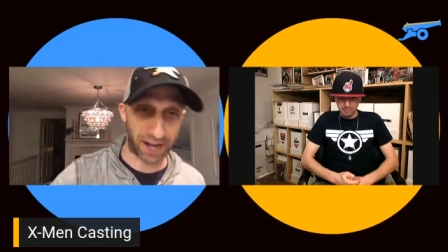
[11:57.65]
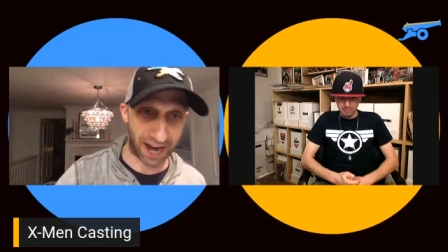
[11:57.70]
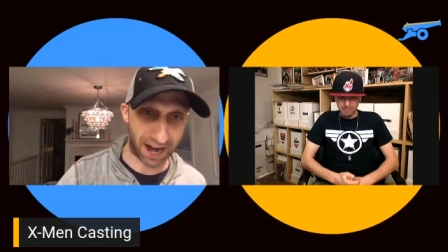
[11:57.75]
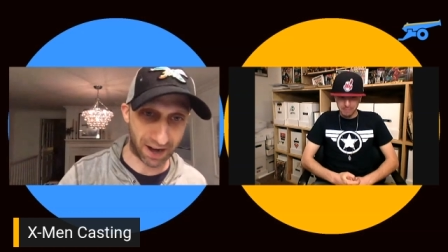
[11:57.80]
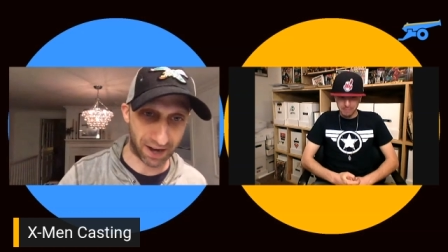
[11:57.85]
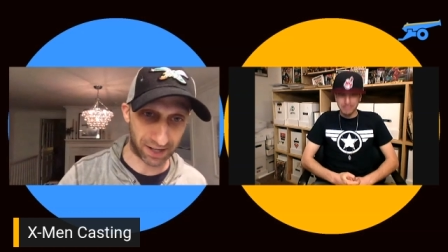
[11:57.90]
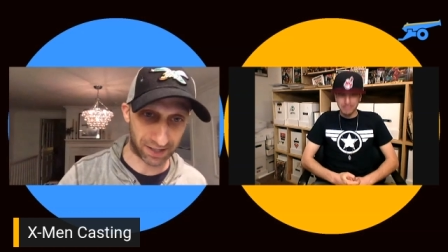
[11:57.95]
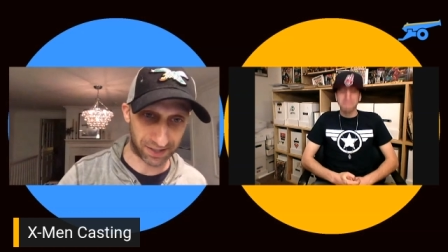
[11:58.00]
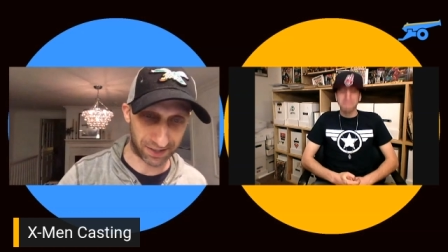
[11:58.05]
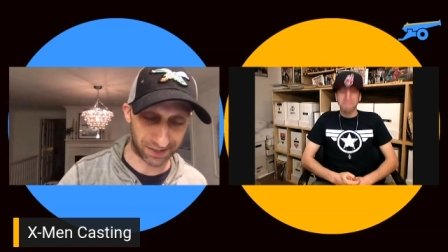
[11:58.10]

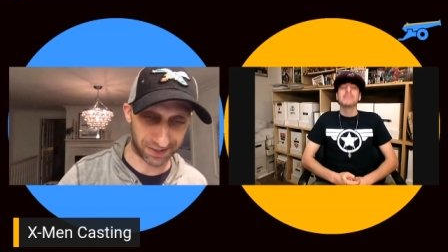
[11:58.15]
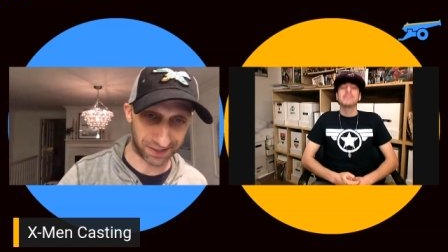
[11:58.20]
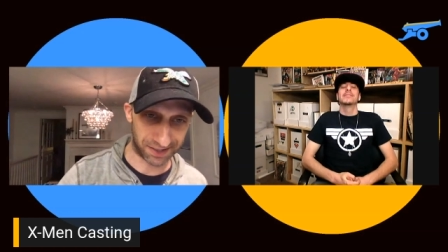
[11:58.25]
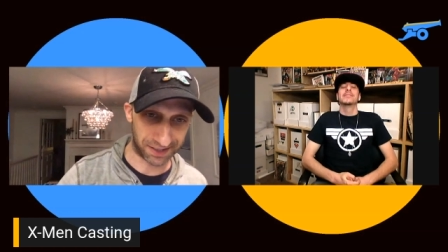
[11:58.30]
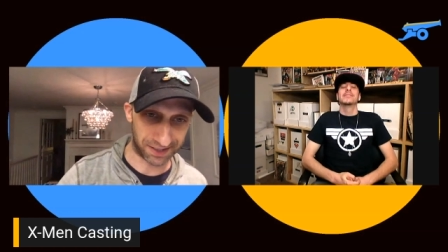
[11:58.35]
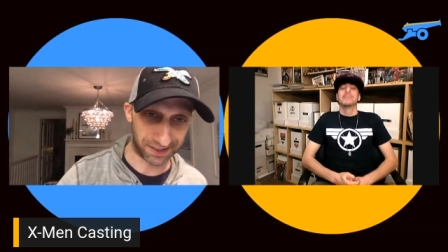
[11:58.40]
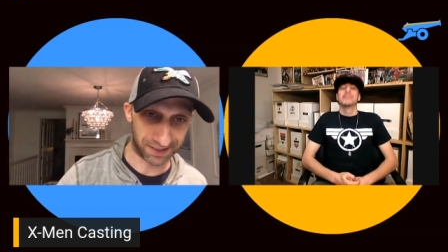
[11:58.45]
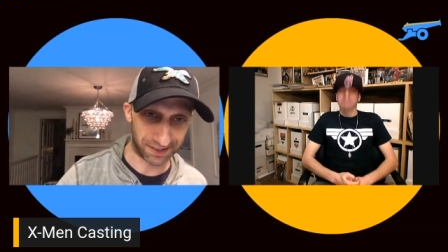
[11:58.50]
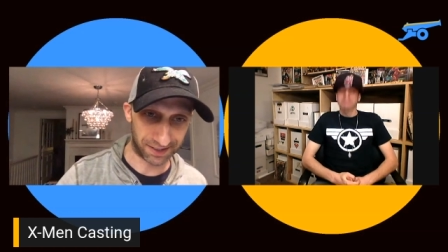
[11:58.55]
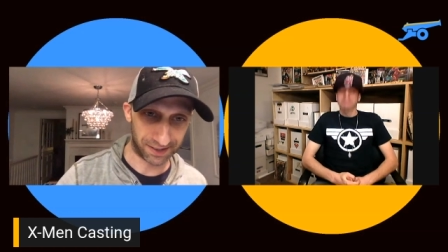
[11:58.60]

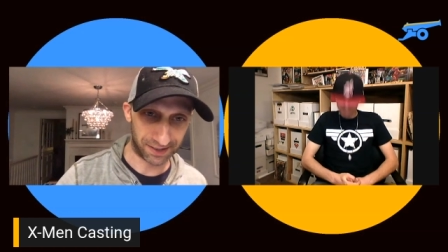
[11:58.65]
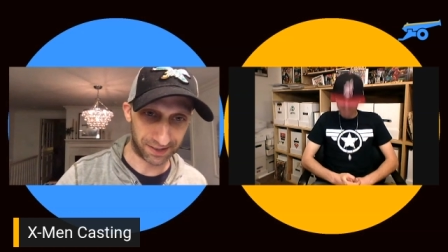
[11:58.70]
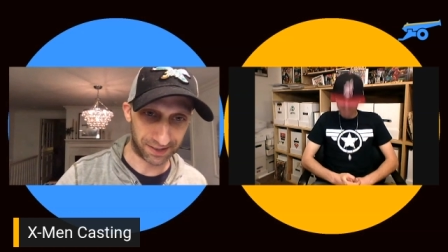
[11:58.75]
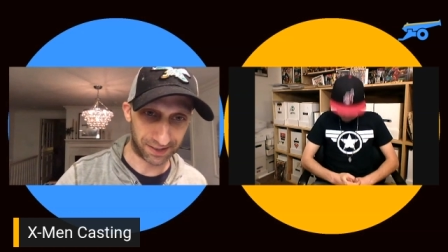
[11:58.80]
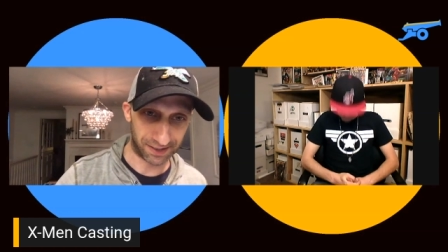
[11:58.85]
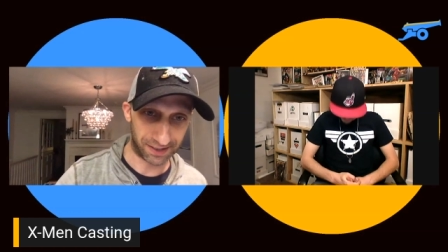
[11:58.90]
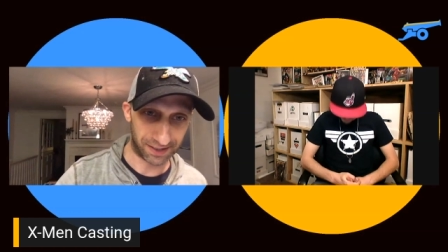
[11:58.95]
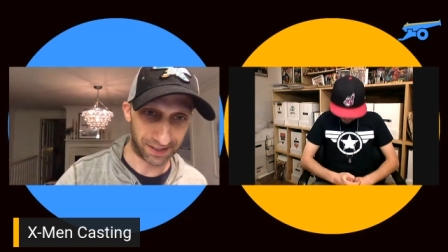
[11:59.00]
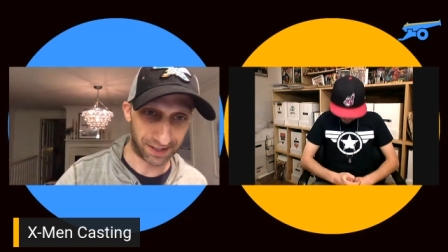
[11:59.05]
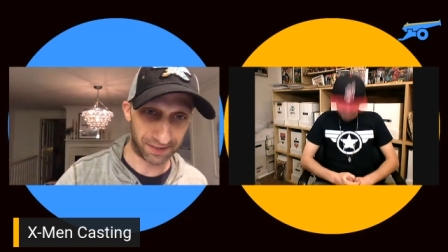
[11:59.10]
characters
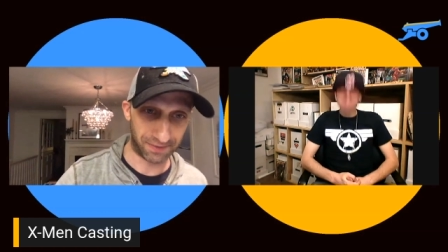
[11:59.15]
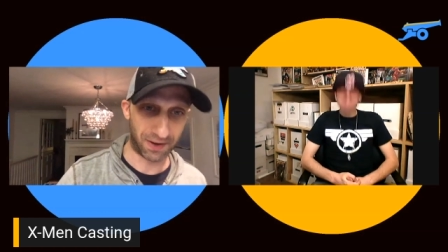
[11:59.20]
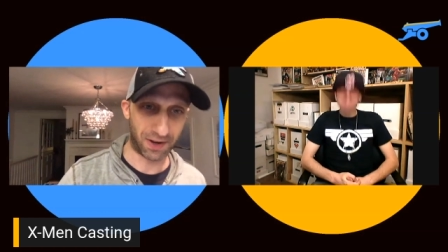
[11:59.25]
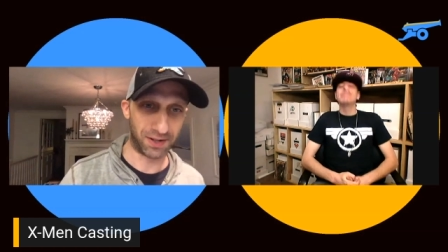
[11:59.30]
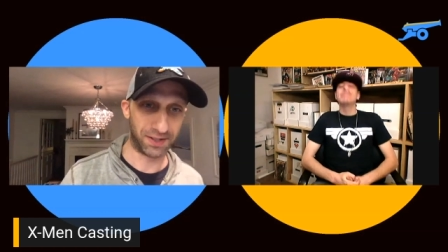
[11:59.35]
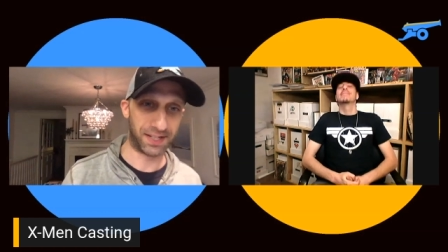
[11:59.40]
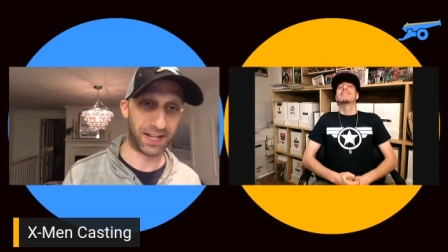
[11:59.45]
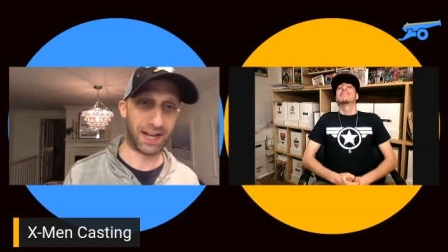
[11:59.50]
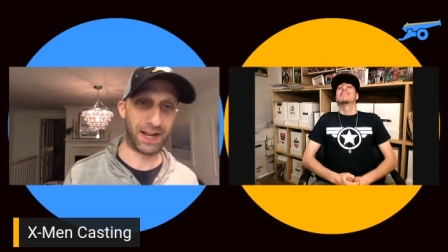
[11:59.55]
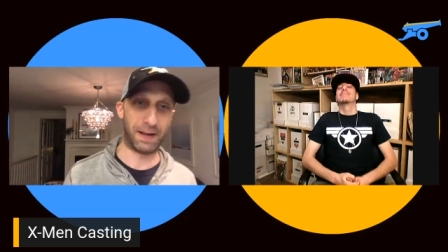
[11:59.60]
of
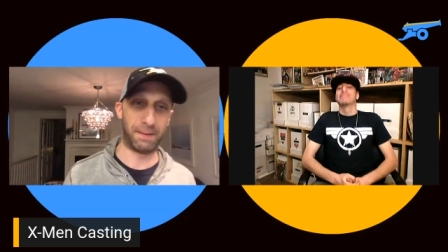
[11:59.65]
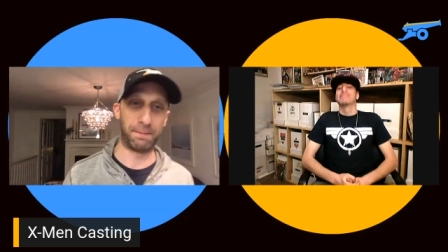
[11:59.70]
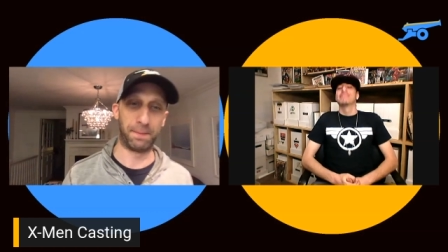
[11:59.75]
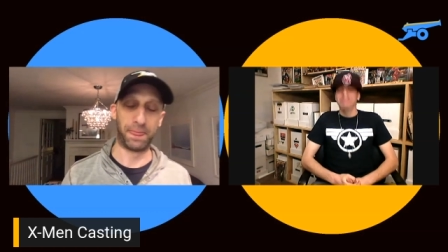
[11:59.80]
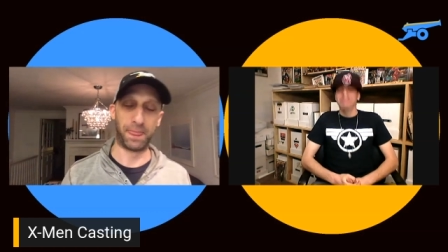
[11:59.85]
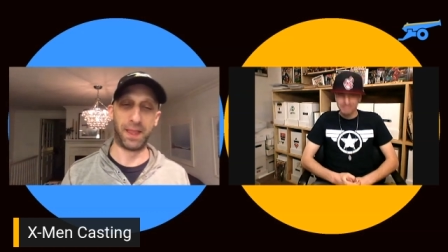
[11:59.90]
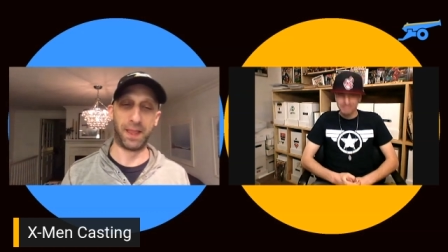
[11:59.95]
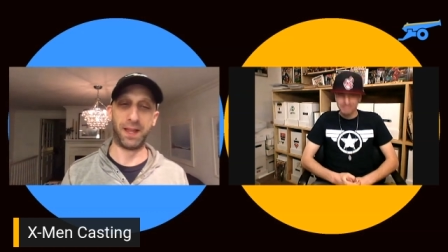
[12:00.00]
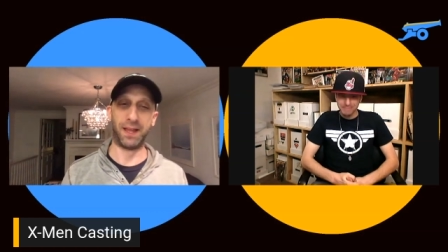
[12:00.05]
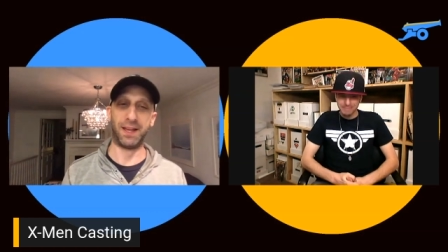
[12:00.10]
all
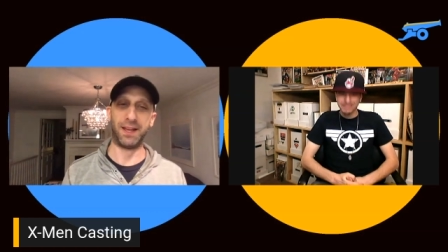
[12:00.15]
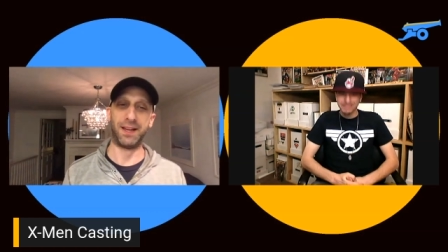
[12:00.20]
time.